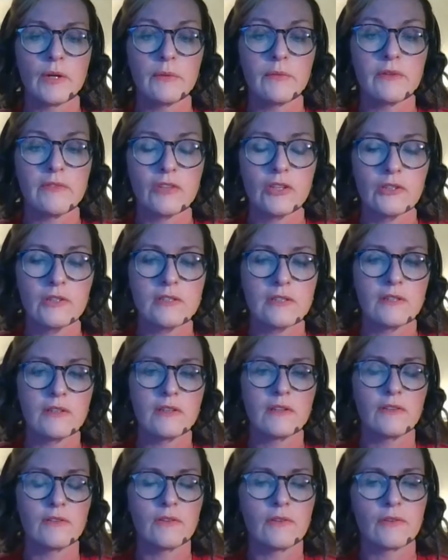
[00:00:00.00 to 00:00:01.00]
why we've called it
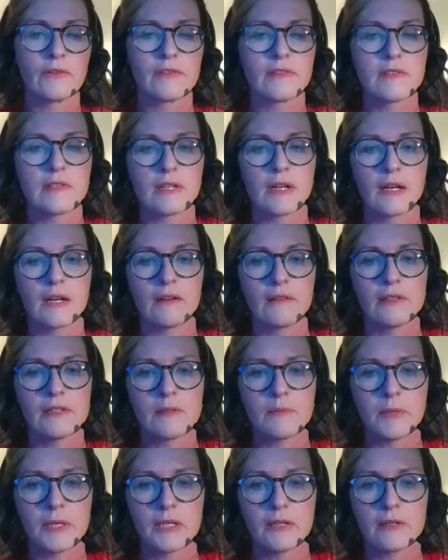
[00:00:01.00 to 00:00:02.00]
North Star
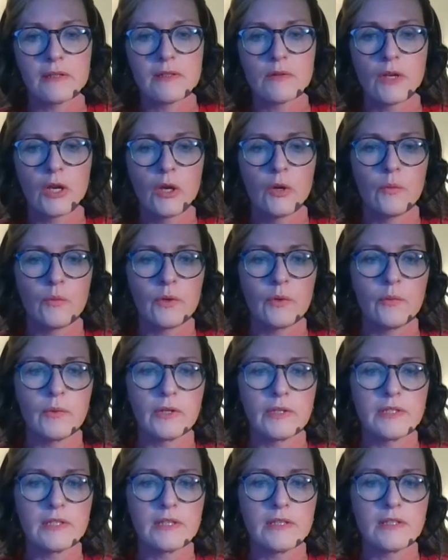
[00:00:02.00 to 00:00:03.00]
is because we
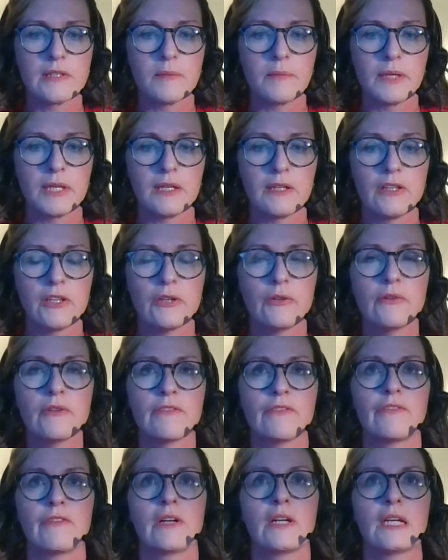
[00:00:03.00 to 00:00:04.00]
want it to be a
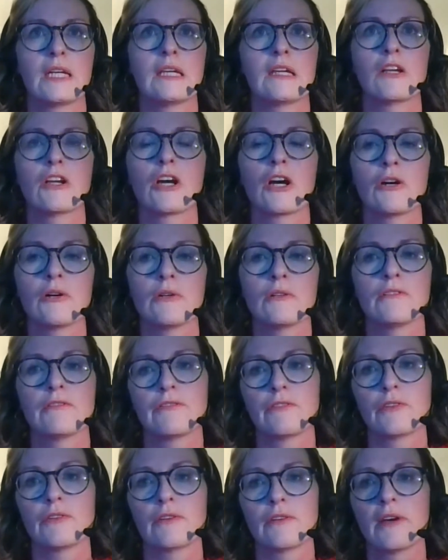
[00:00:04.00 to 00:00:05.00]
unifying goal
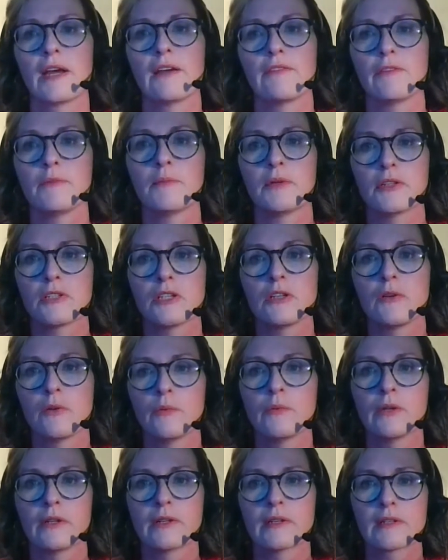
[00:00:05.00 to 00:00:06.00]
for everybody
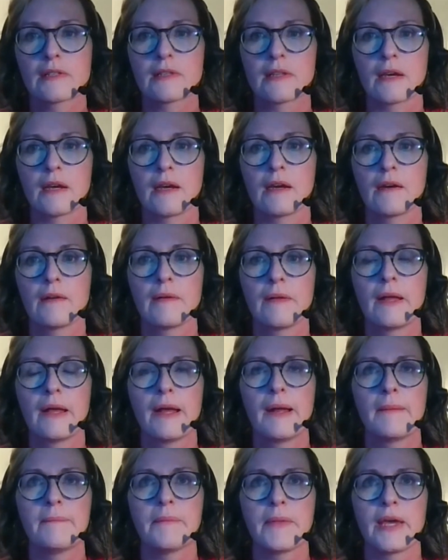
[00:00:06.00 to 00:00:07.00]
who works there.
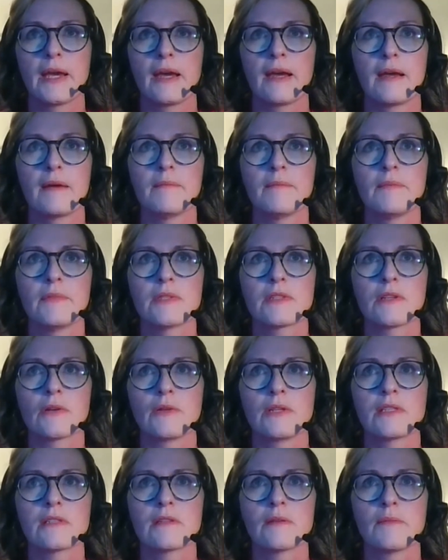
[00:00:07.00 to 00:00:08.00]

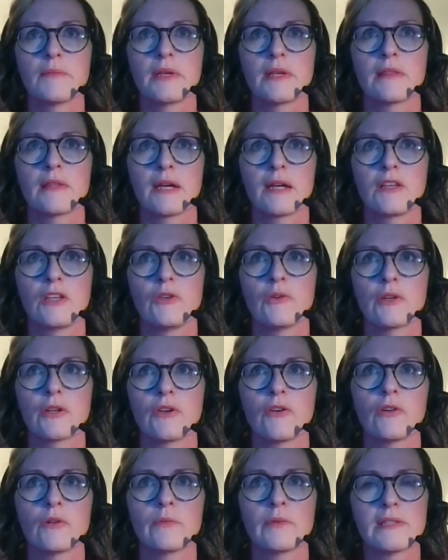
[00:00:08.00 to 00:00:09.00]
So it's something that you
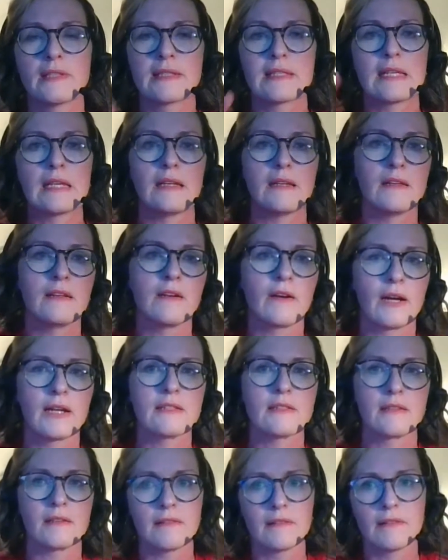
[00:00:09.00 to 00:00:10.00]
can always see,
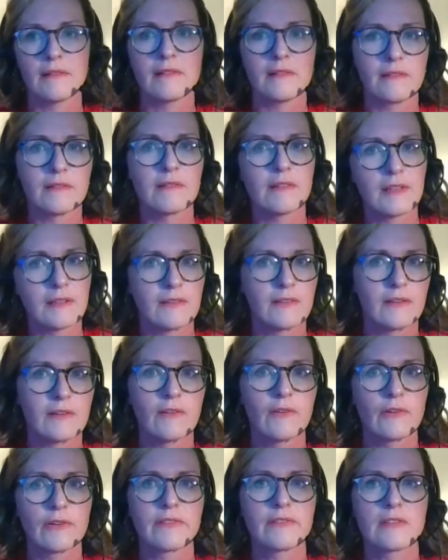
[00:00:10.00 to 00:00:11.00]
as in the
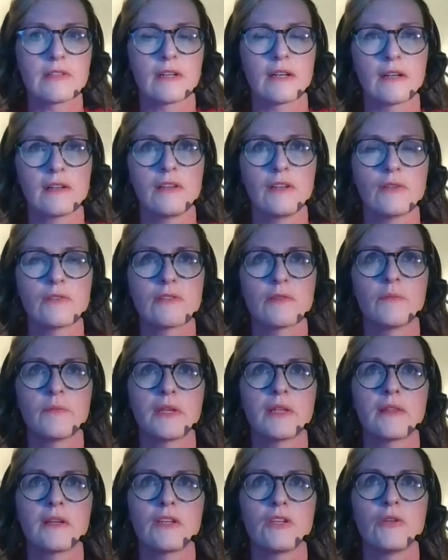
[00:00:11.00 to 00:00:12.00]
North Star,
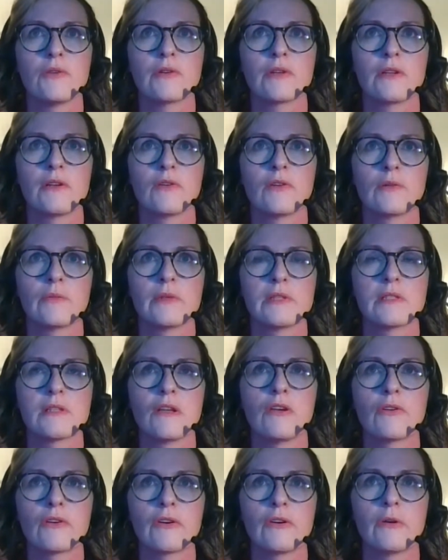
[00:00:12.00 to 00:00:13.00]
something that you can always
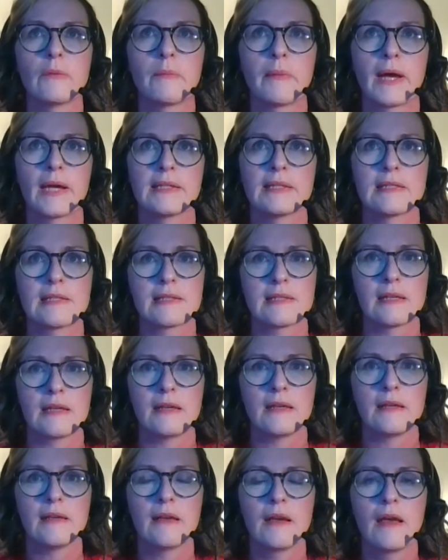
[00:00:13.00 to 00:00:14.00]
look up and
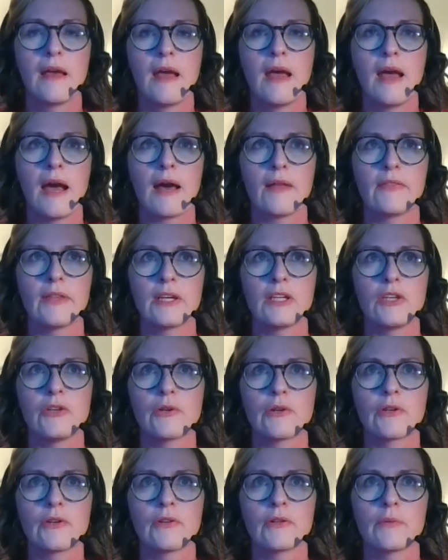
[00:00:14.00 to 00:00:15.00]
see, and that
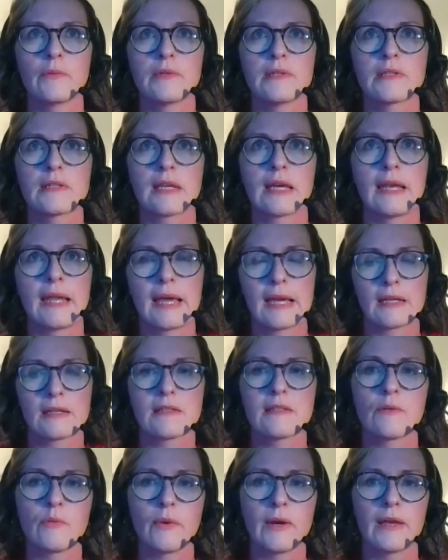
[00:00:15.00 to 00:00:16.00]
you can always
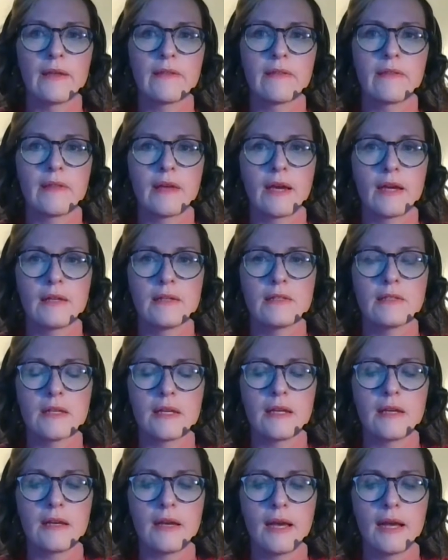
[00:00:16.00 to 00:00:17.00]
connect with, and
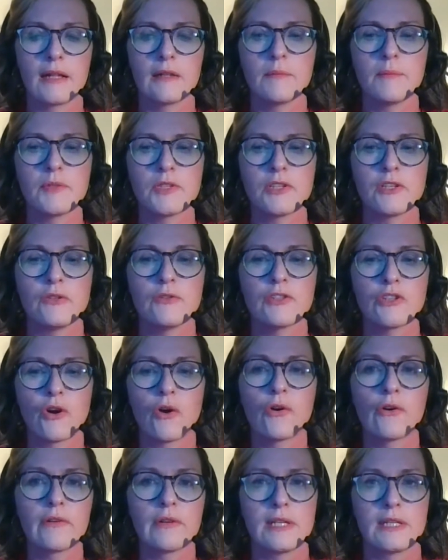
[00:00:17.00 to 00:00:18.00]
it helps you to
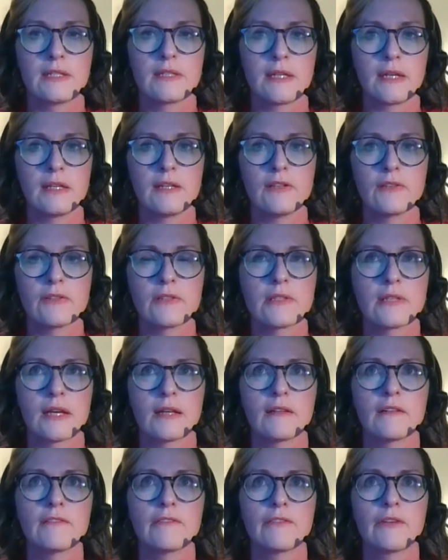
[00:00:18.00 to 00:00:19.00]
orientate
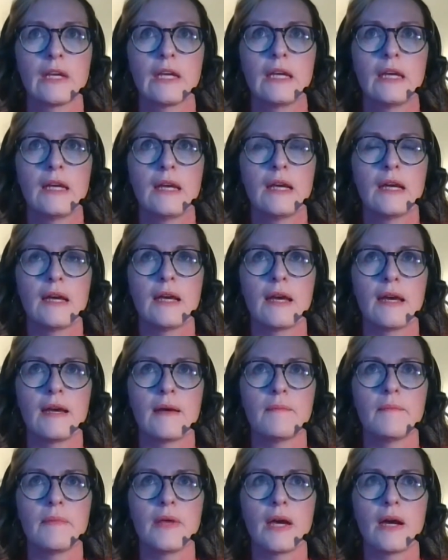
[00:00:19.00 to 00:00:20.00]
yourself.
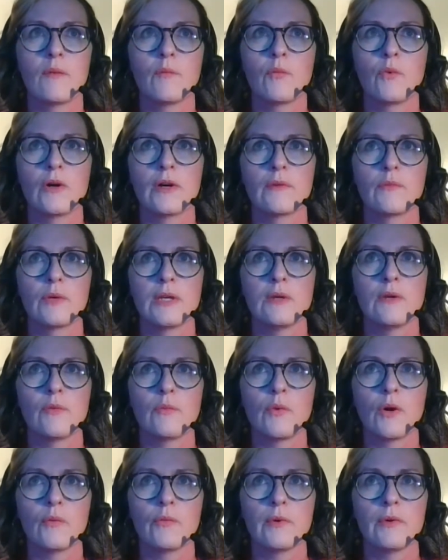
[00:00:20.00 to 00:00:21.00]
And what we
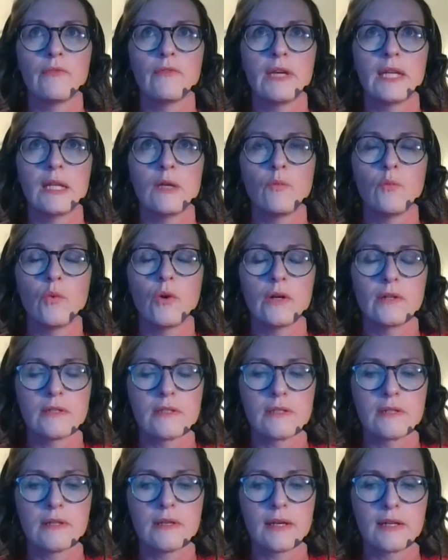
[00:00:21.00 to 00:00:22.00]
really
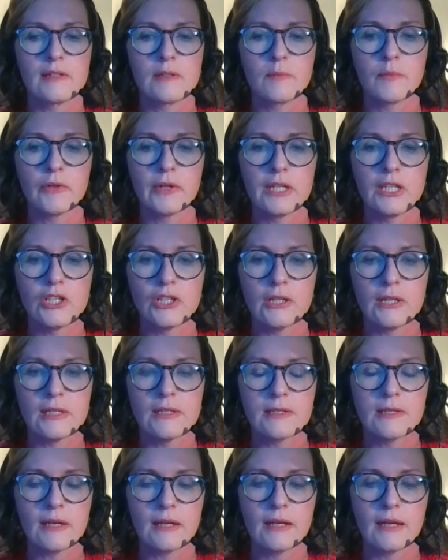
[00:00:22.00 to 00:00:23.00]
want, the aspiration
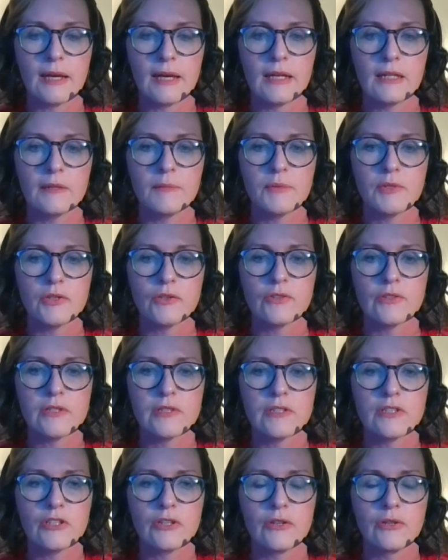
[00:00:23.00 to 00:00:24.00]
is that it helps
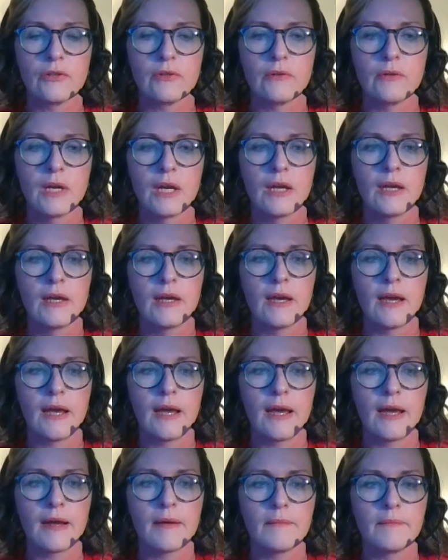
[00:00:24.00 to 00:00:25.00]
us
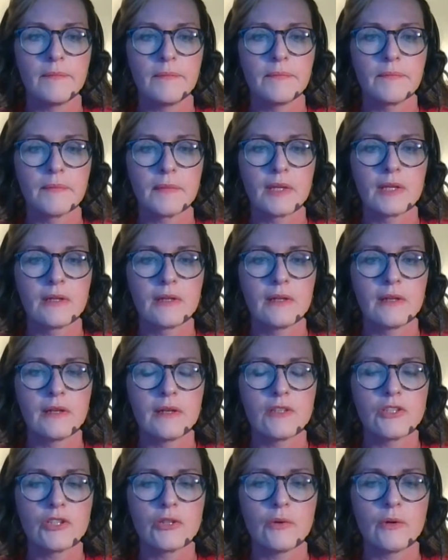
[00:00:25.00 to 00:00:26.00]
um,
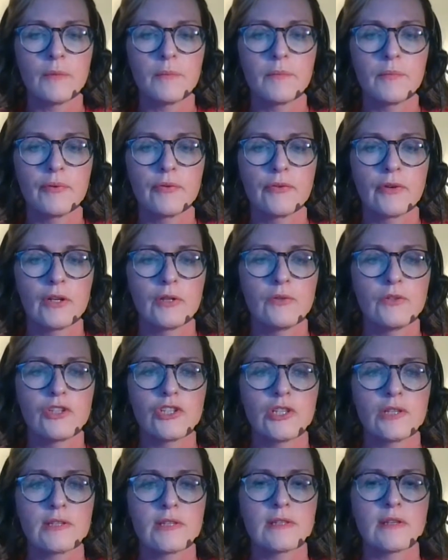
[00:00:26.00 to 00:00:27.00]
to
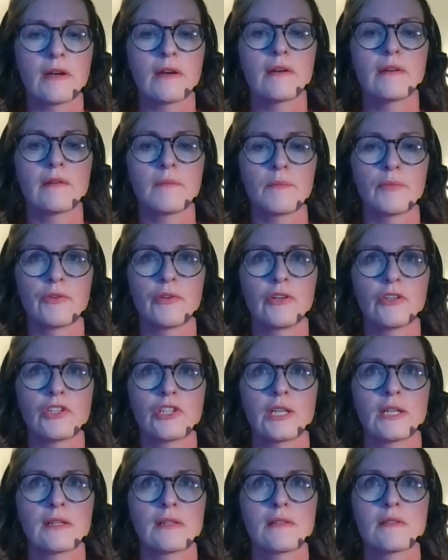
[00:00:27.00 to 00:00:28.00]
approach certain
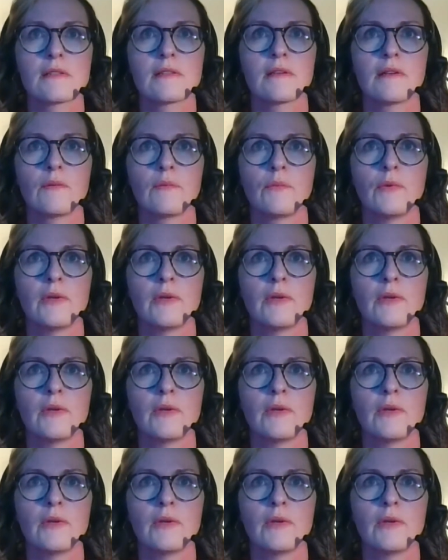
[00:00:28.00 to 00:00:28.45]
projects